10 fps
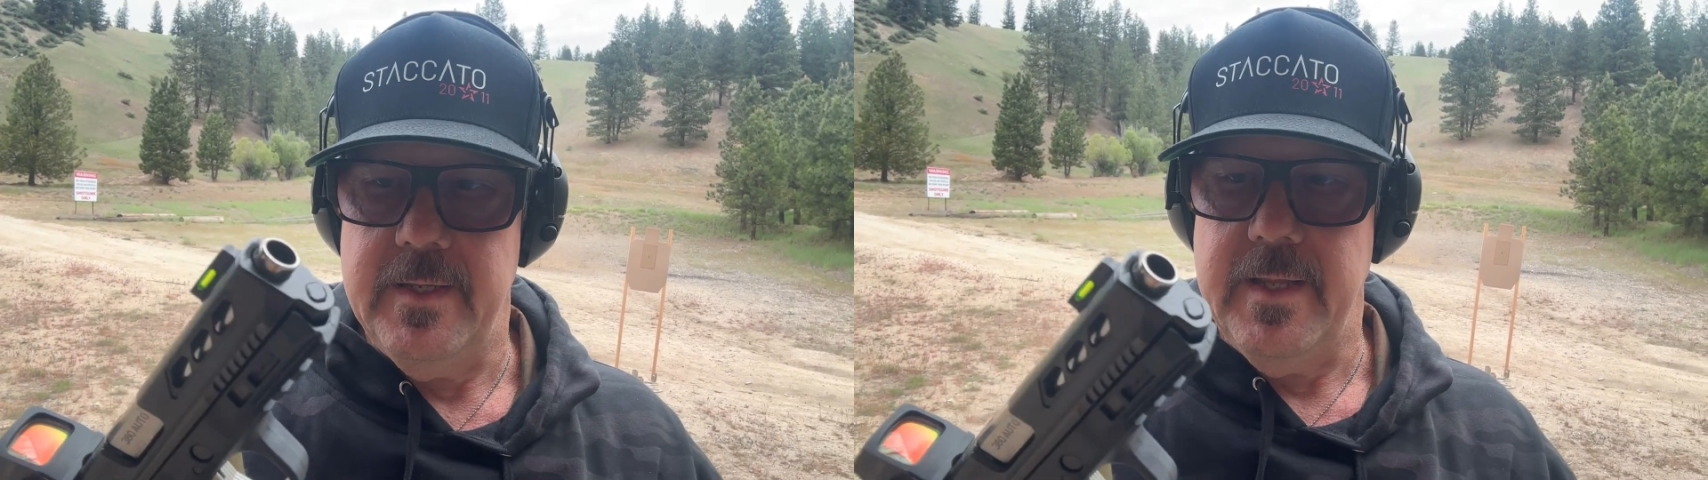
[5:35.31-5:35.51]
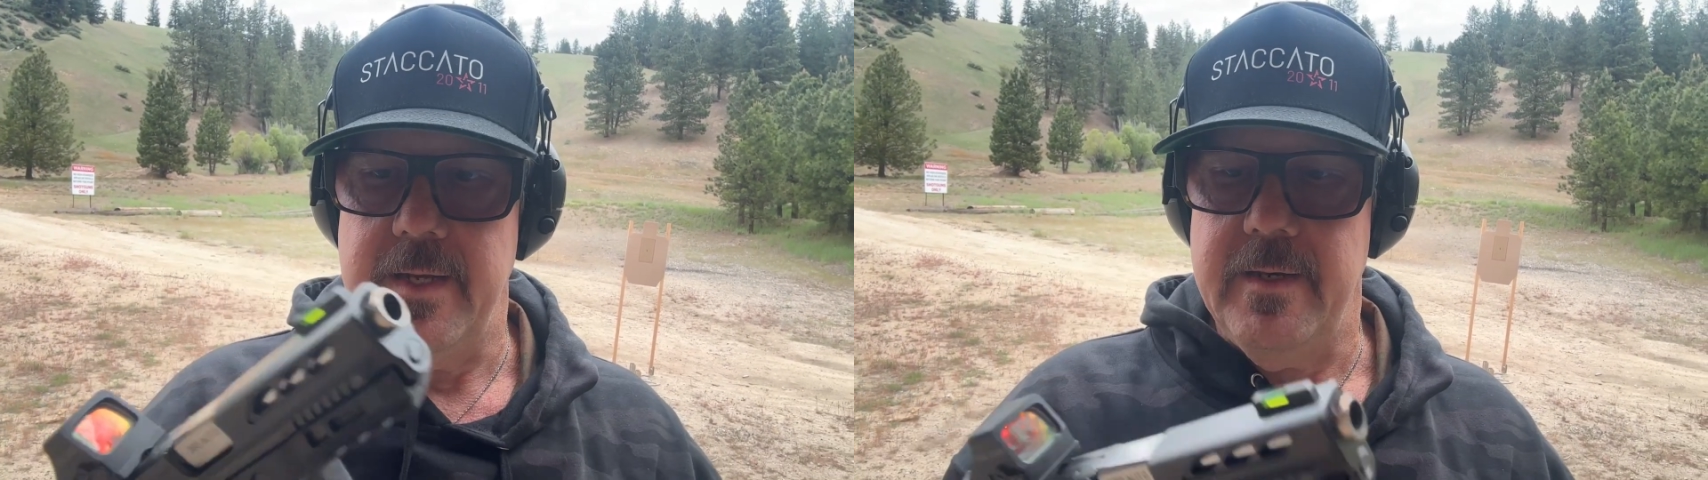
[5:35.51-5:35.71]

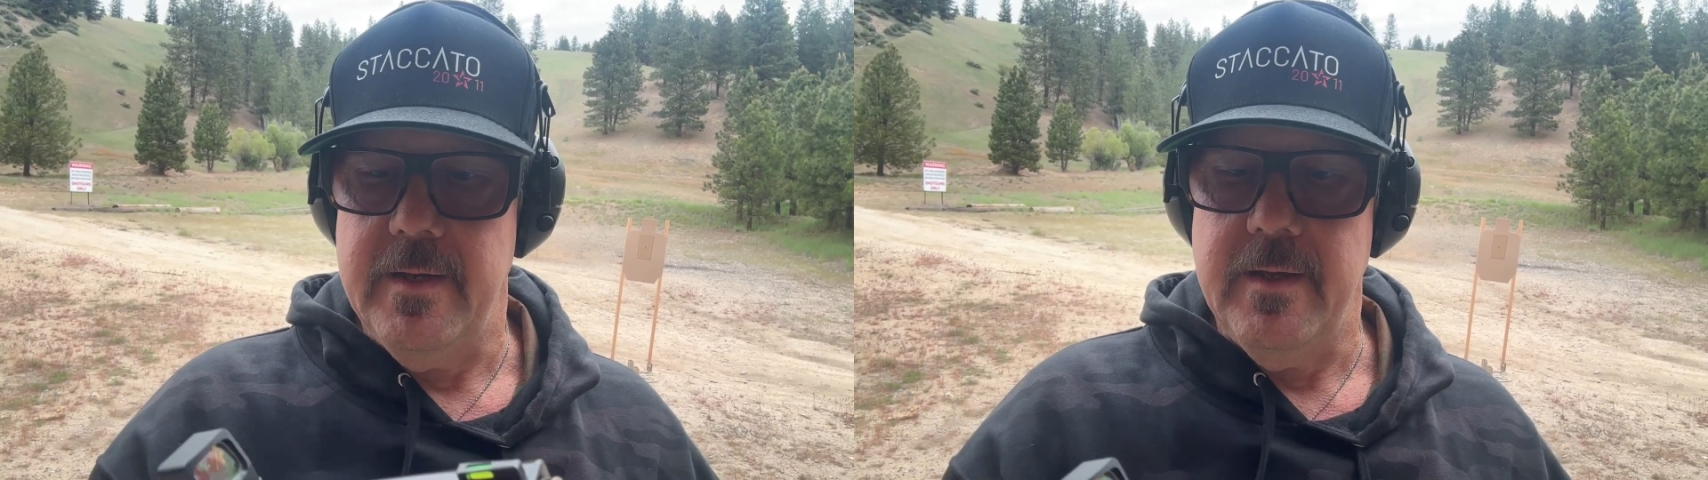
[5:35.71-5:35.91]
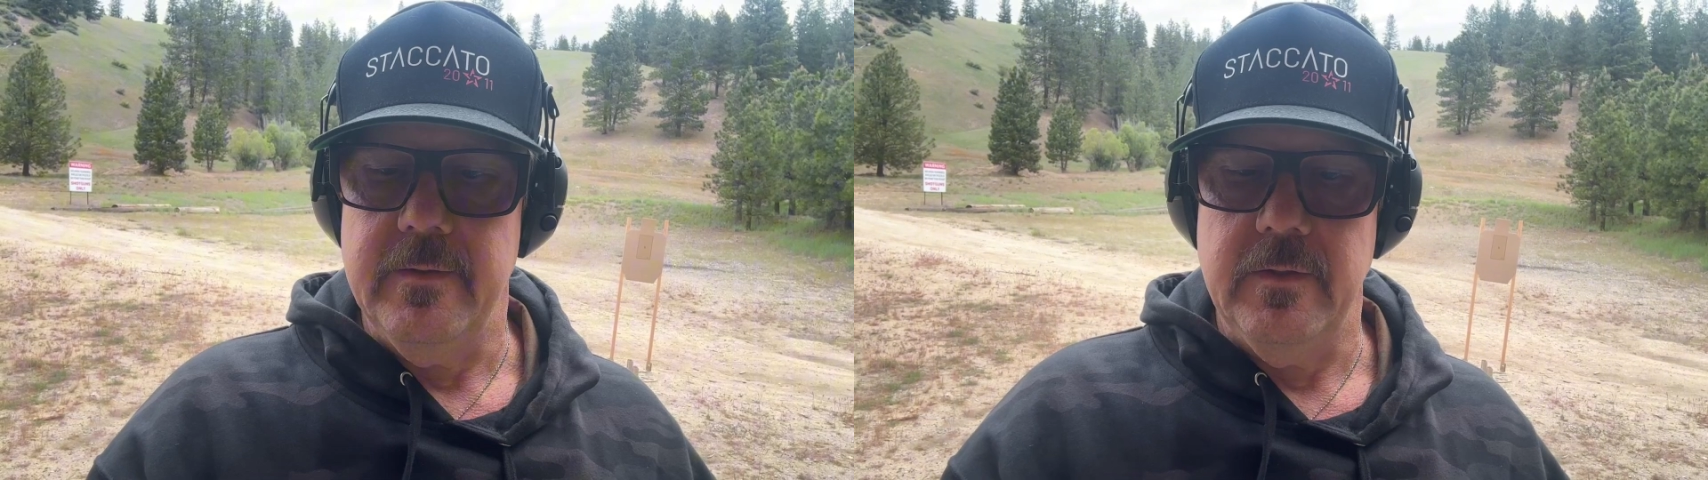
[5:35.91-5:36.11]
and
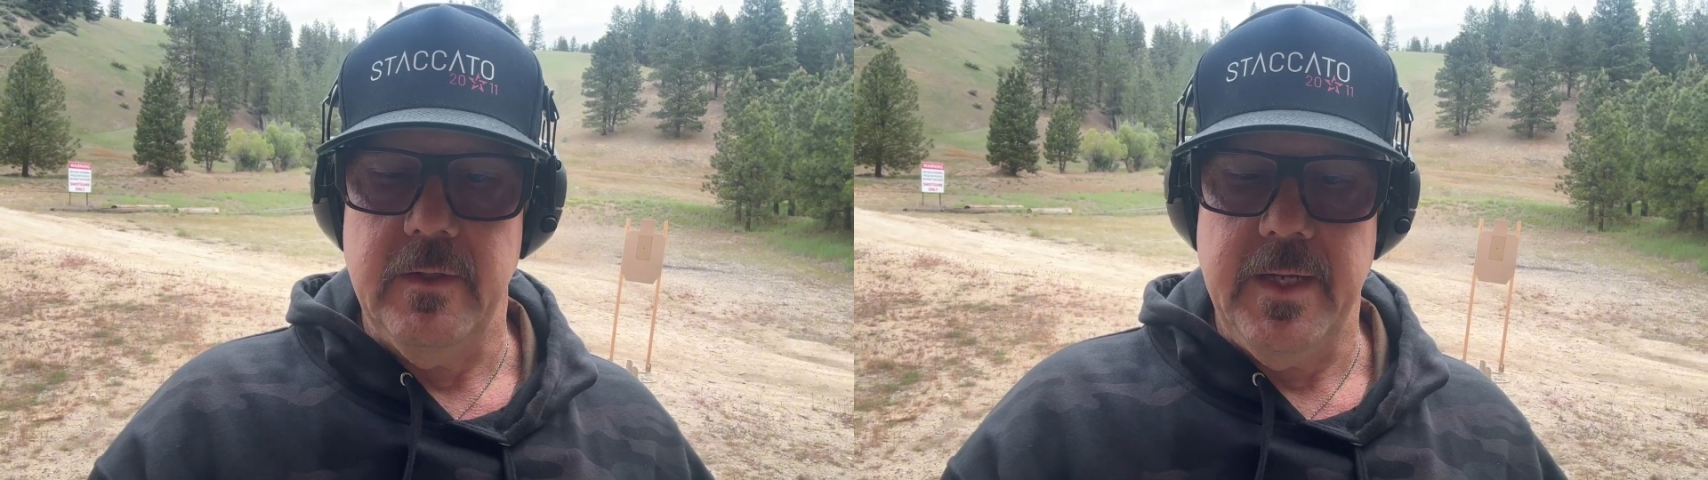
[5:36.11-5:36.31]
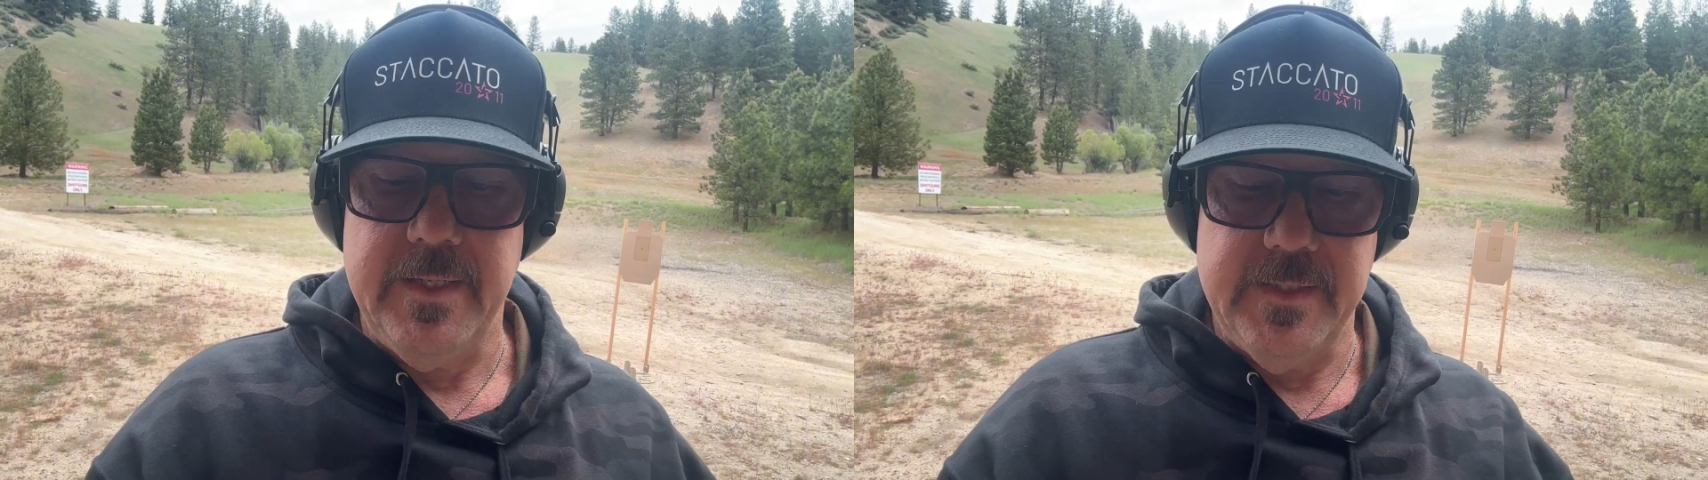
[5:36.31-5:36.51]
then
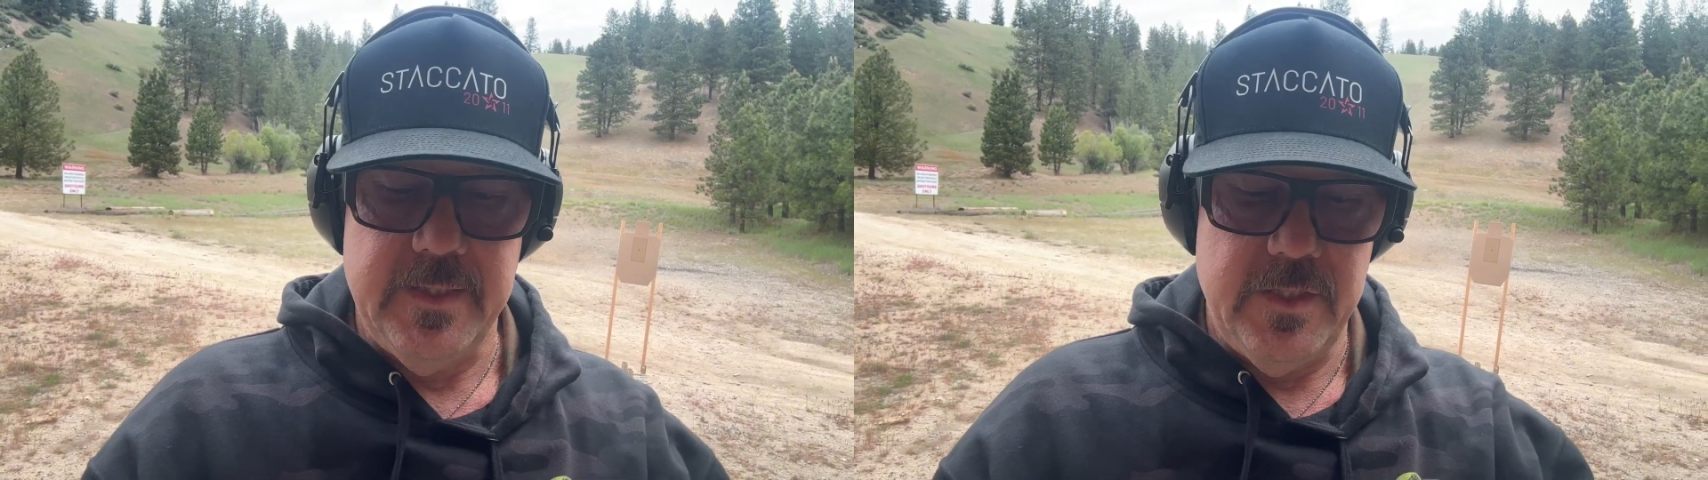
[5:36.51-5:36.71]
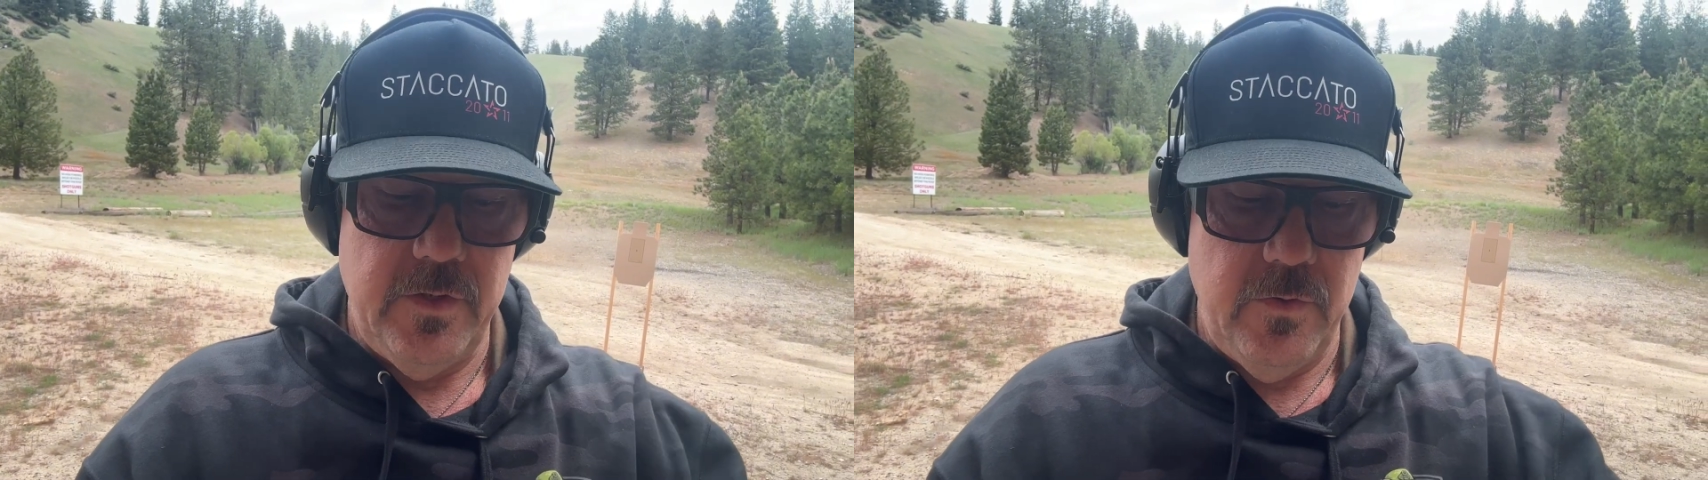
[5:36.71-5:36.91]
easy
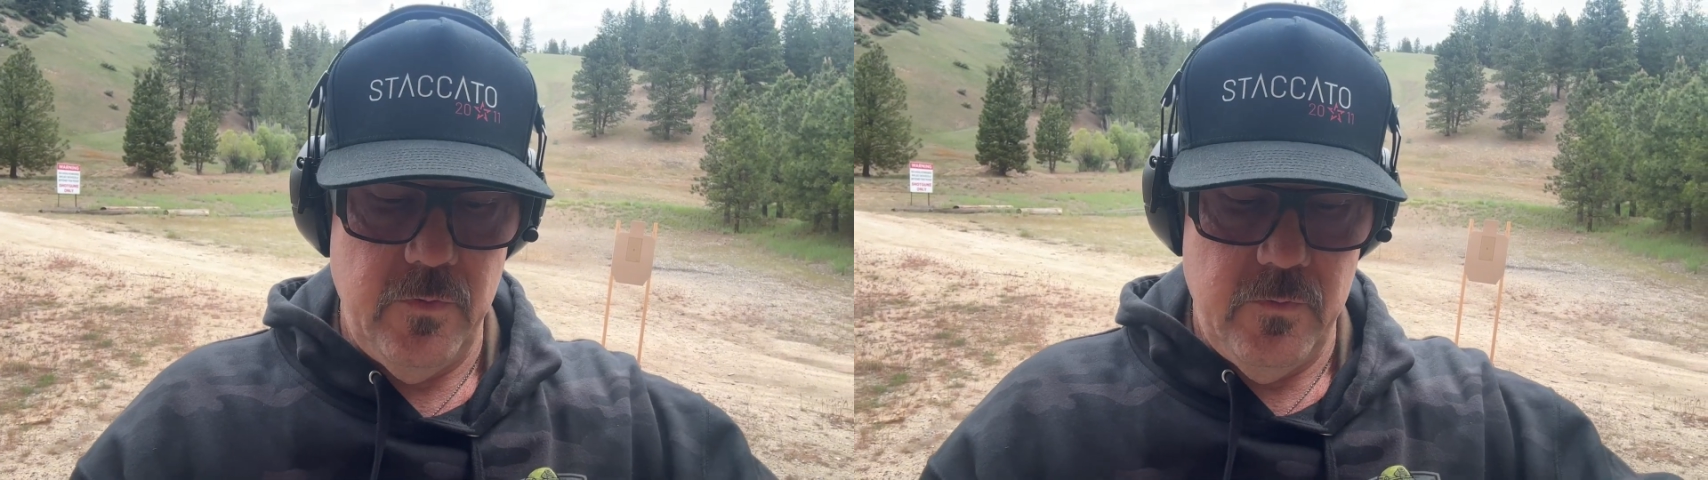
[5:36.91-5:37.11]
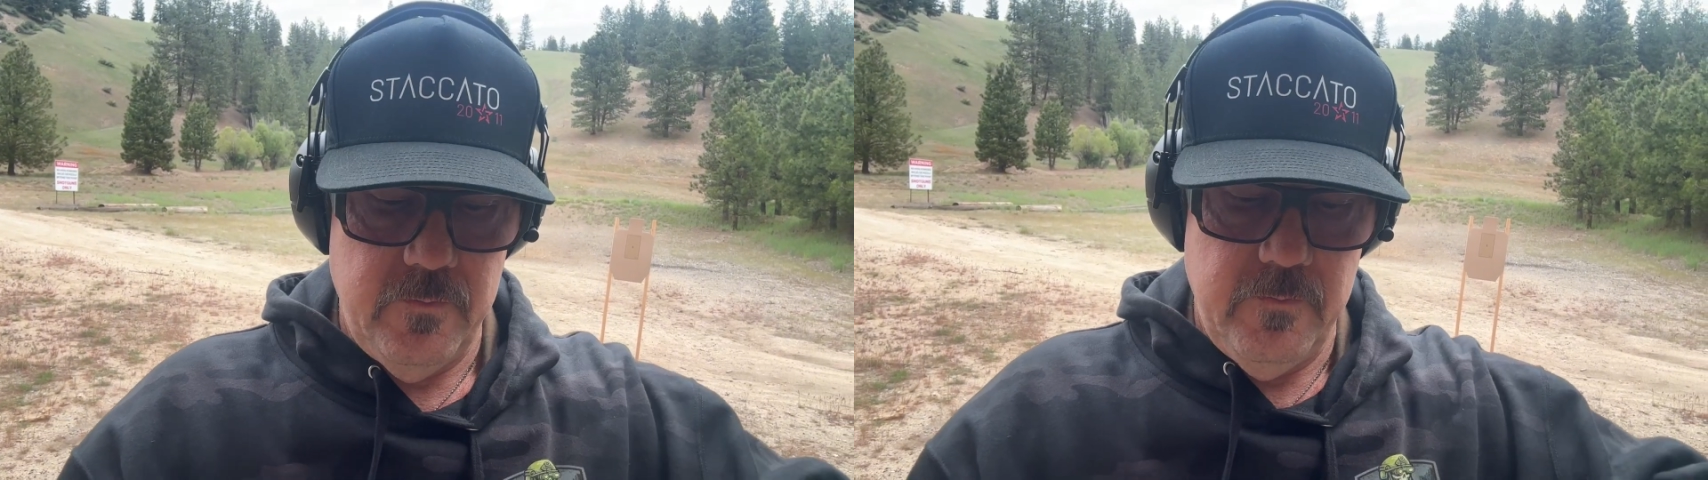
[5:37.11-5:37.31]
to